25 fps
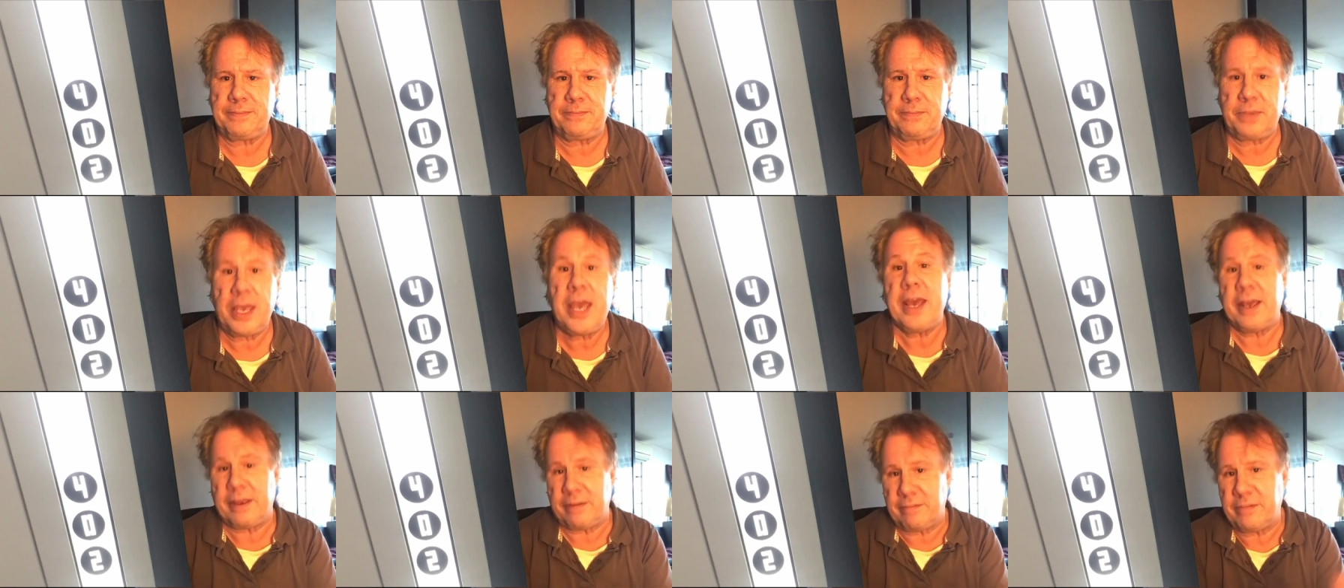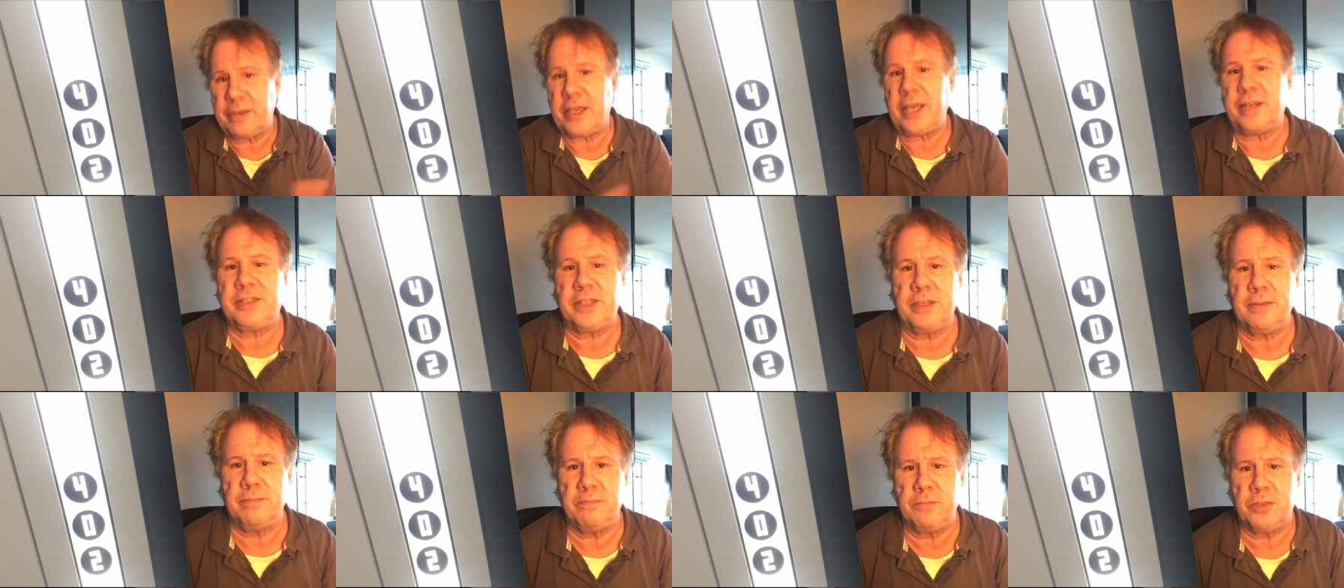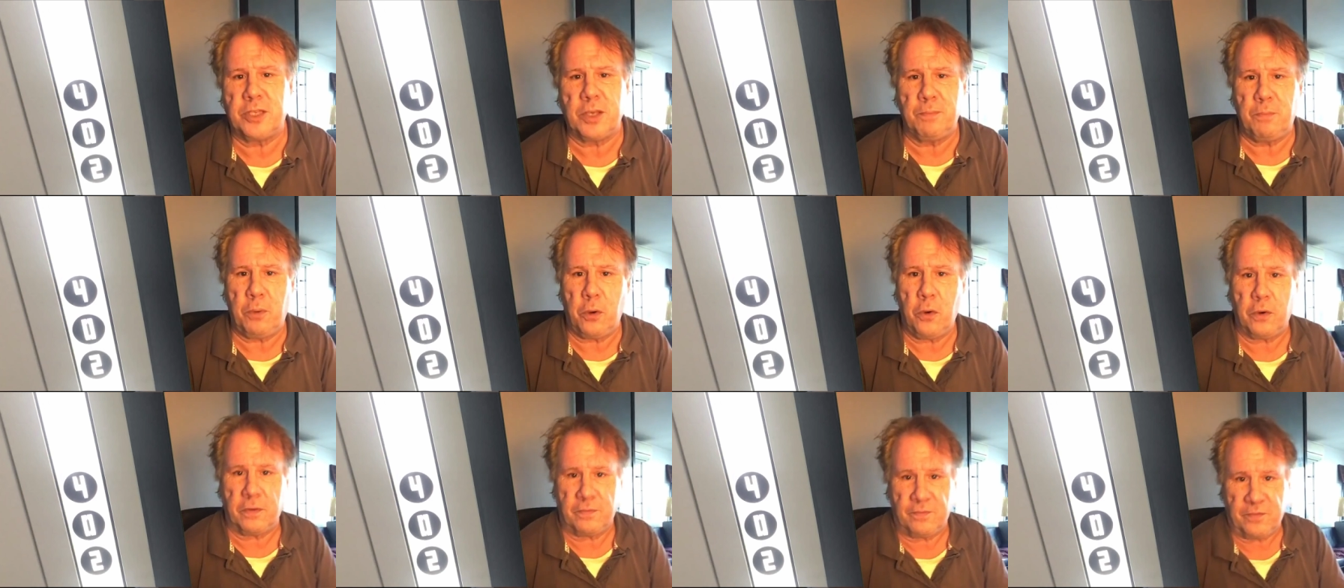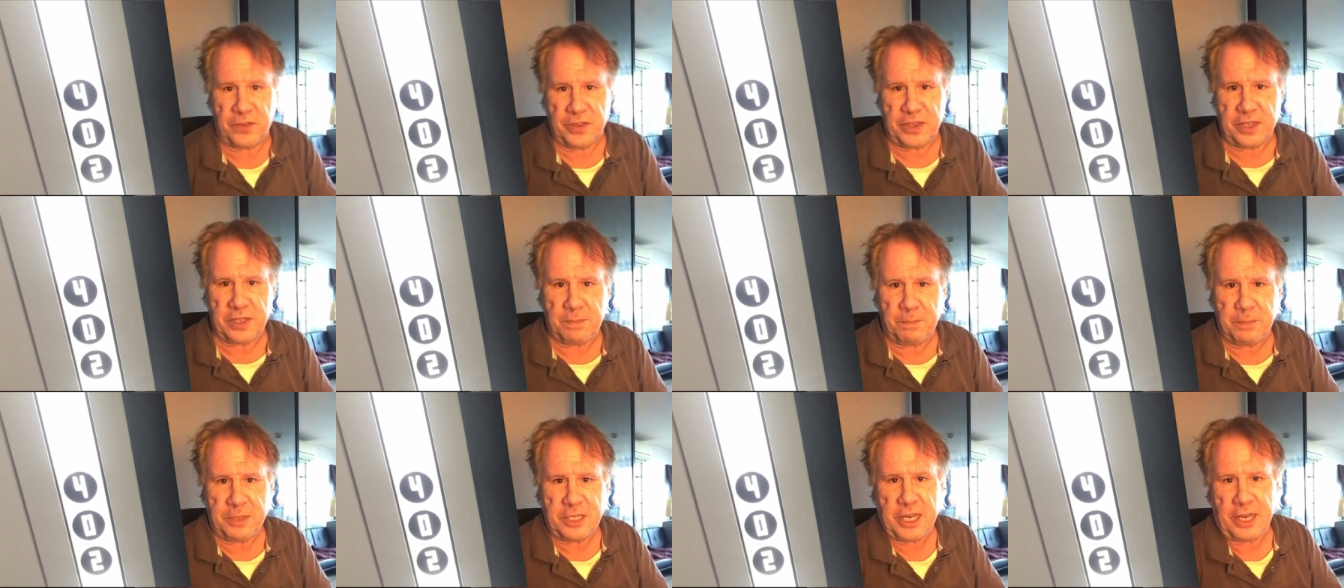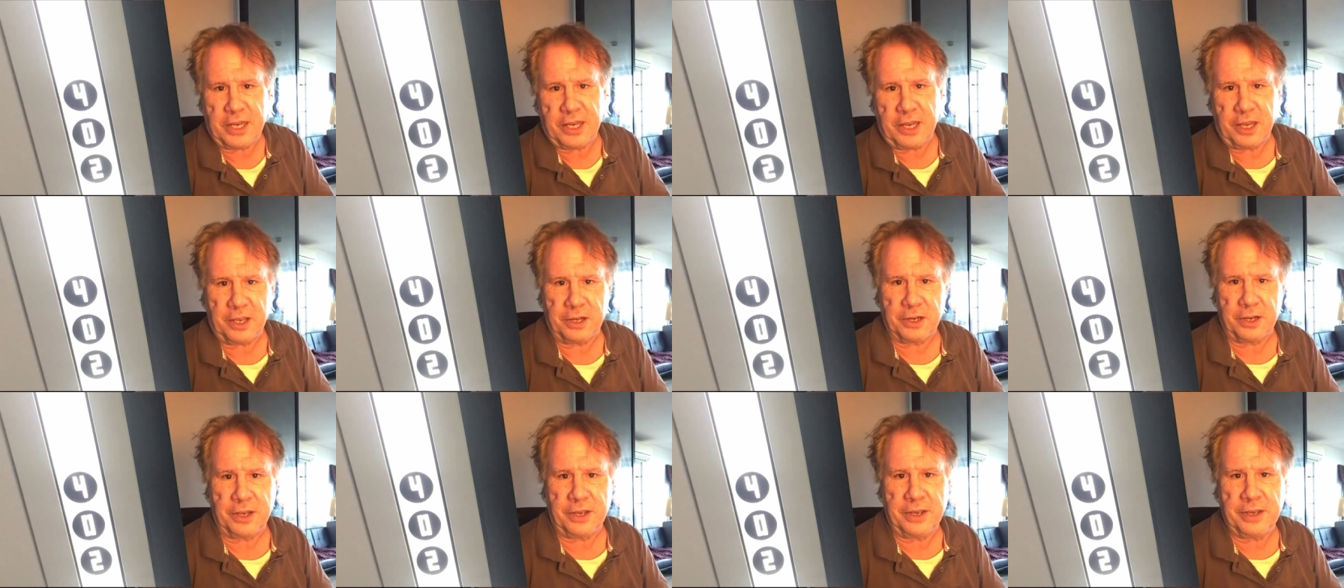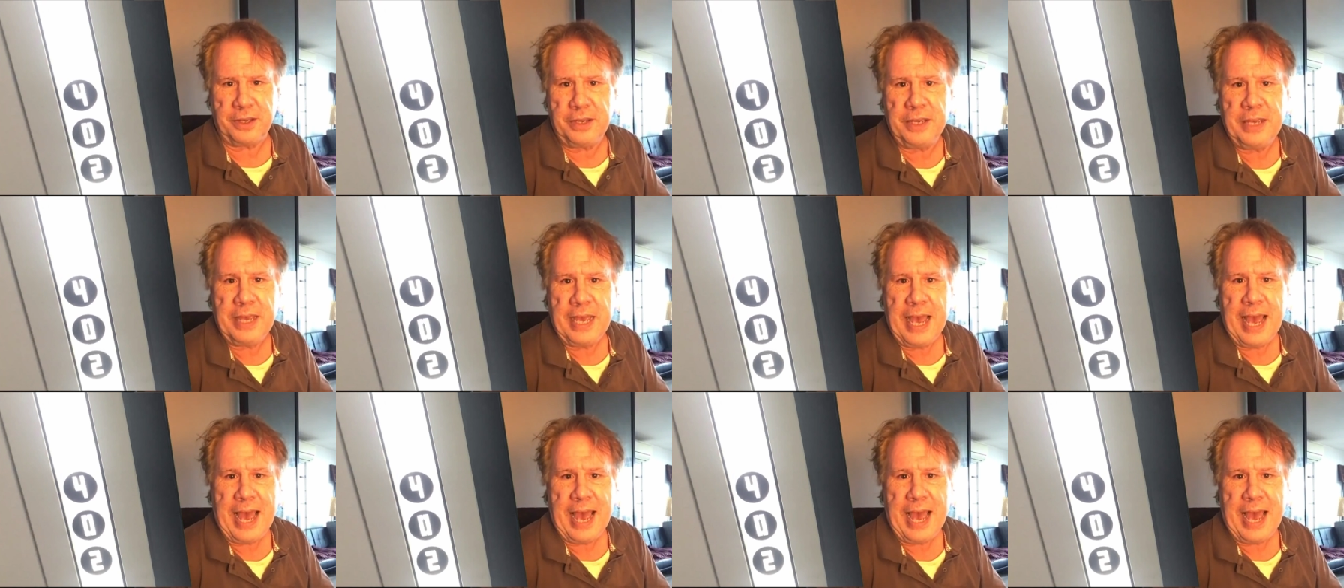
get some support for this particular